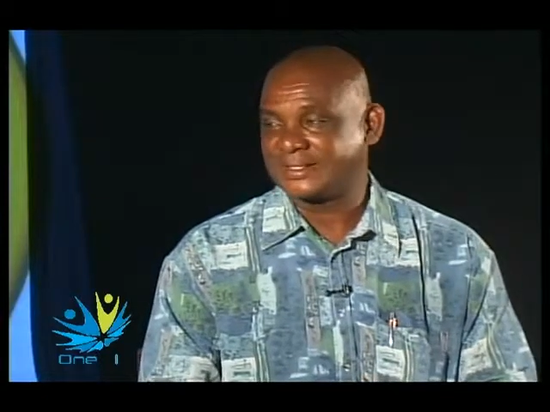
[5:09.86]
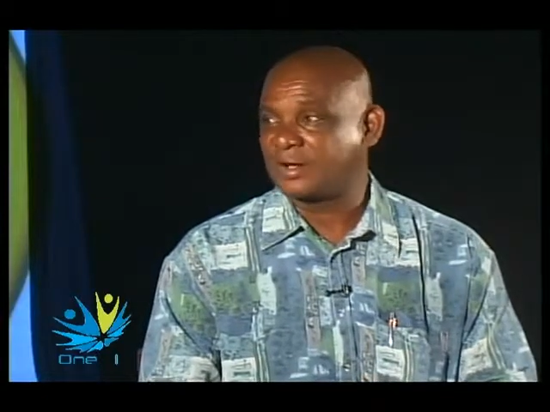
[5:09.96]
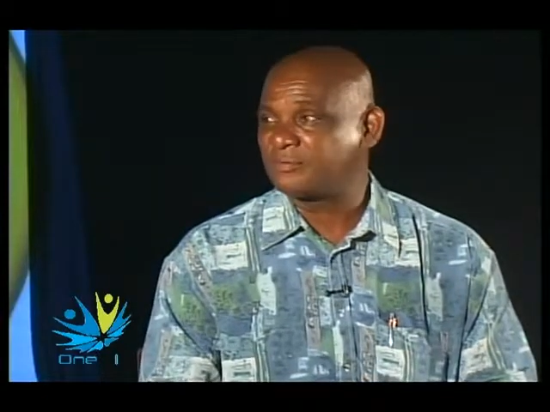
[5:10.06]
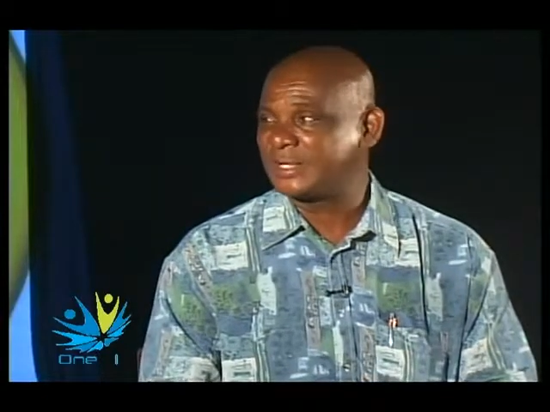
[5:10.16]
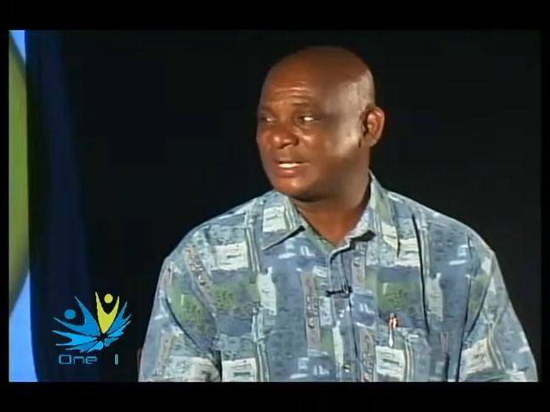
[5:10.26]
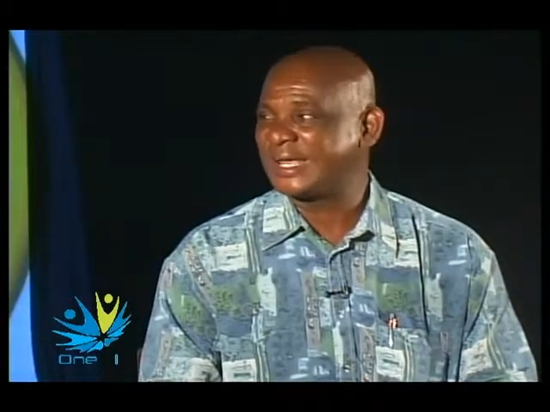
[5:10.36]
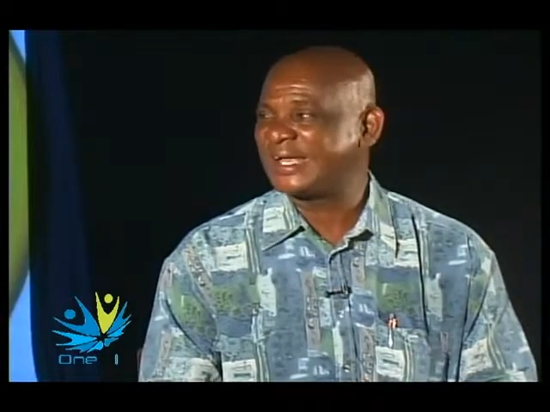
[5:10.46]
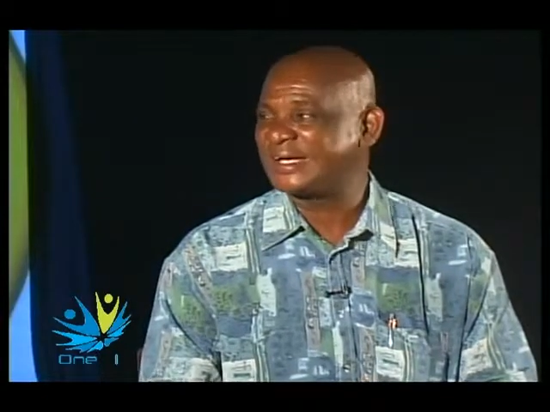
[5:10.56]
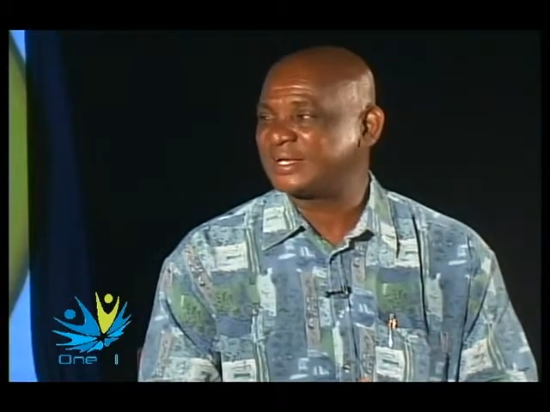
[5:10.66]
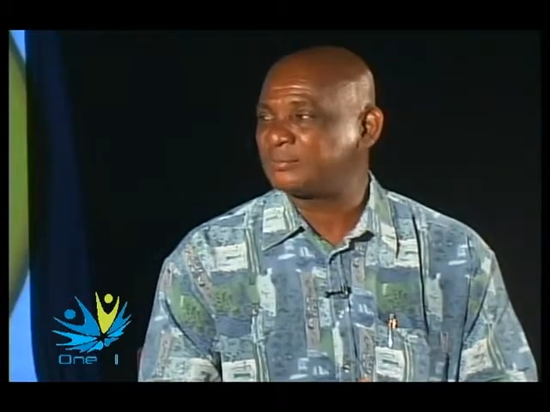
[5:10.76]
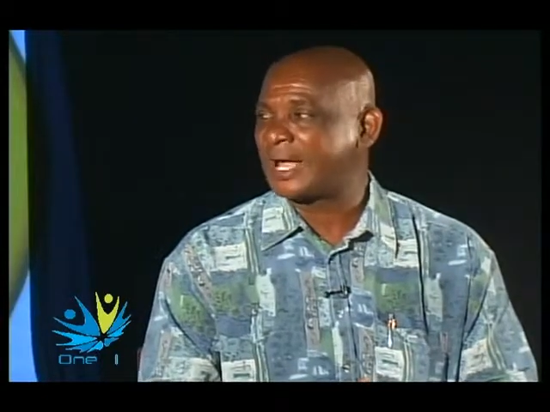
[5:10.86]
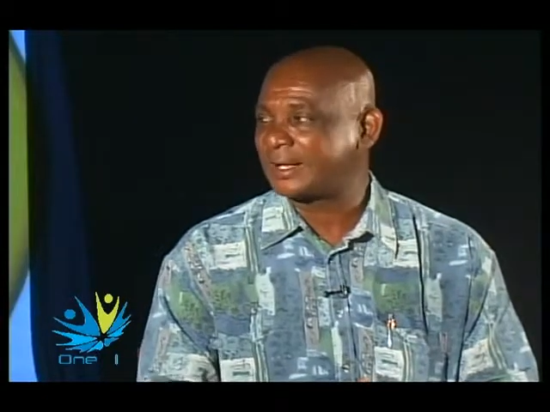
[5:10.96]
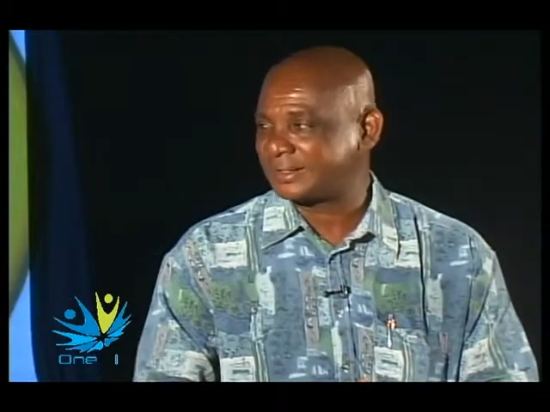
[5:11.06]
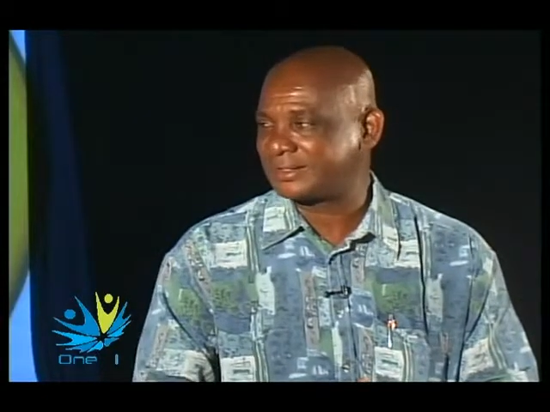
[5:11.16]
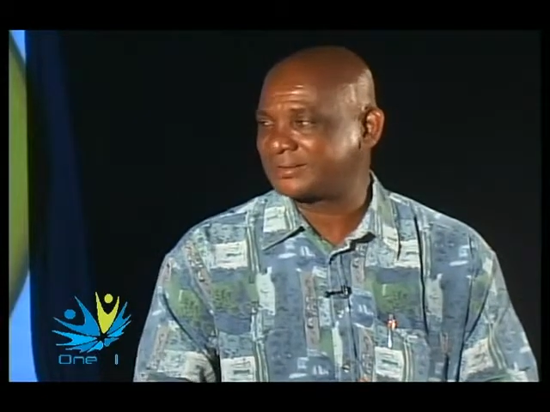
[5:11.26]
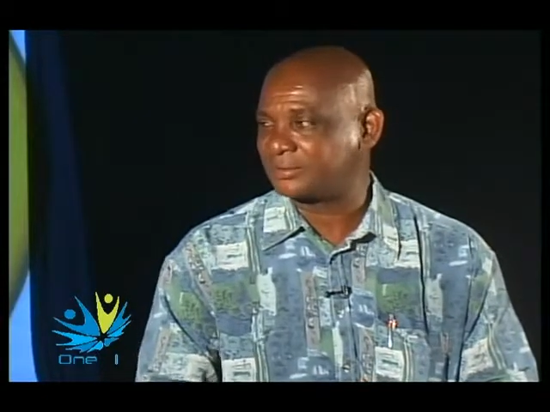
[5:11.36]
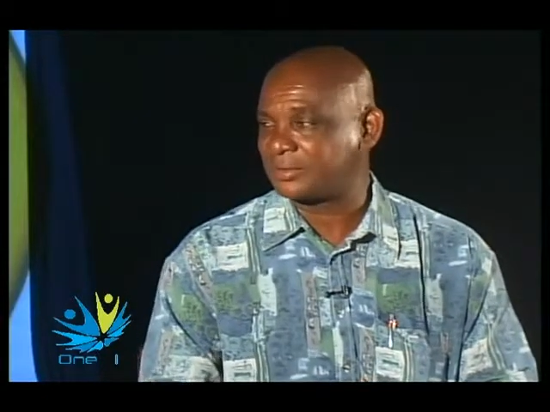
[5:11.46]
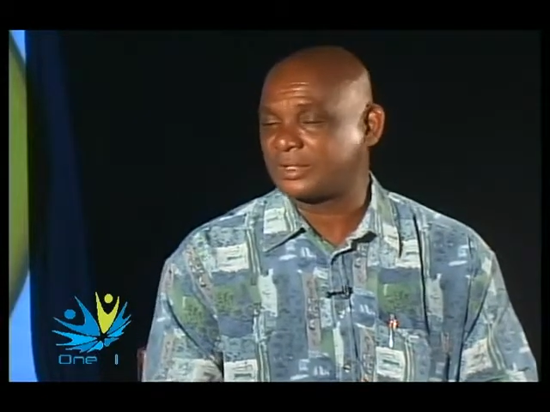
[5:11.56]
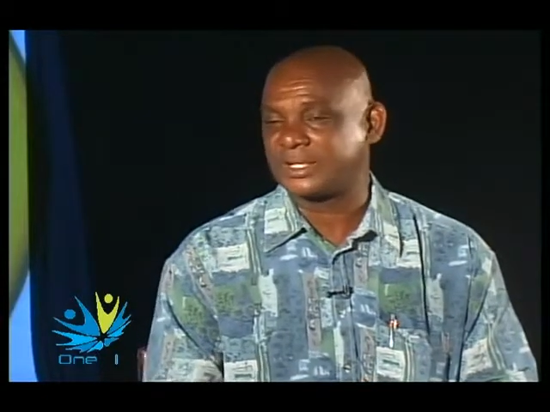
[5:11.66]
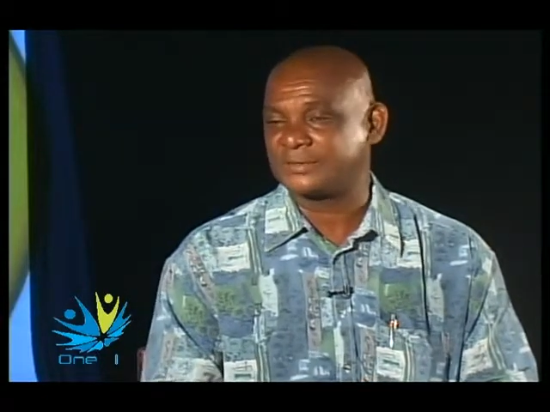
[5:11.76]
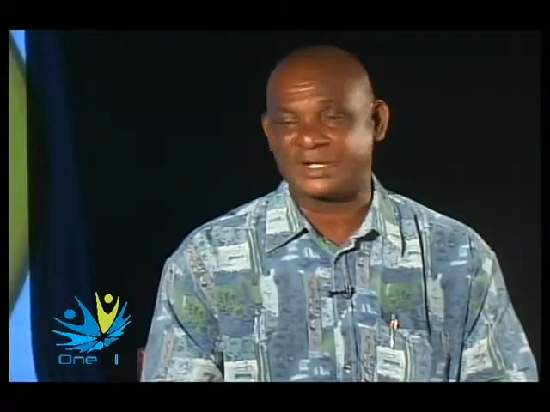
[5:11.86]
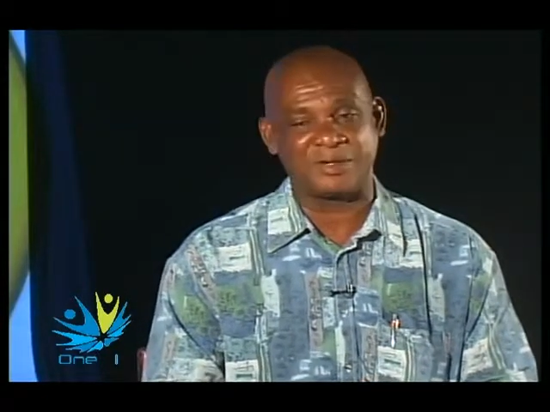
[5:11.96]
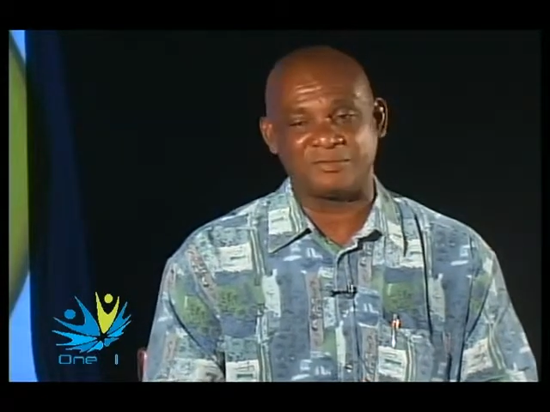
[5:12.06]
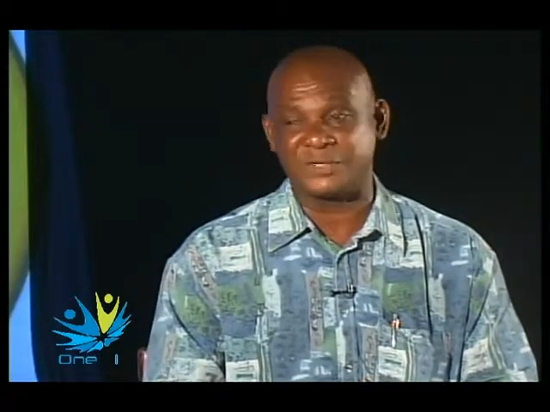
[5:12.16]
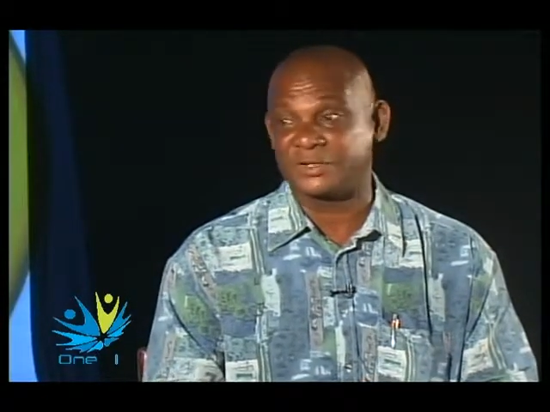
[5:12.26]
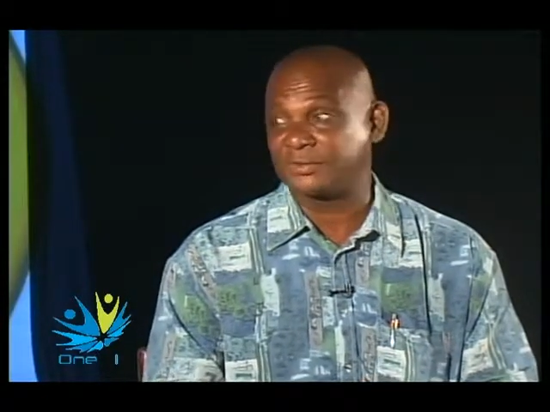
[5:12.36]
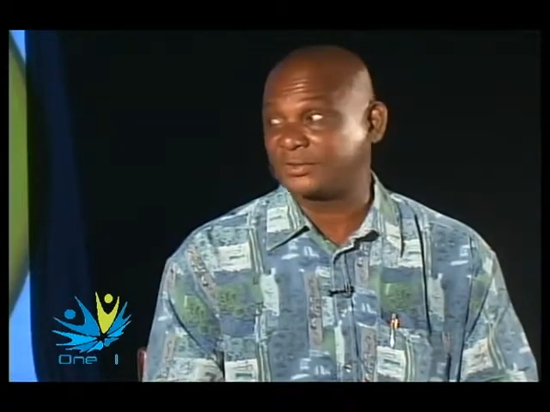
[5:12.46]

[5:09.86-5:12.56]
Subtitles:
The government held him back, working with the government,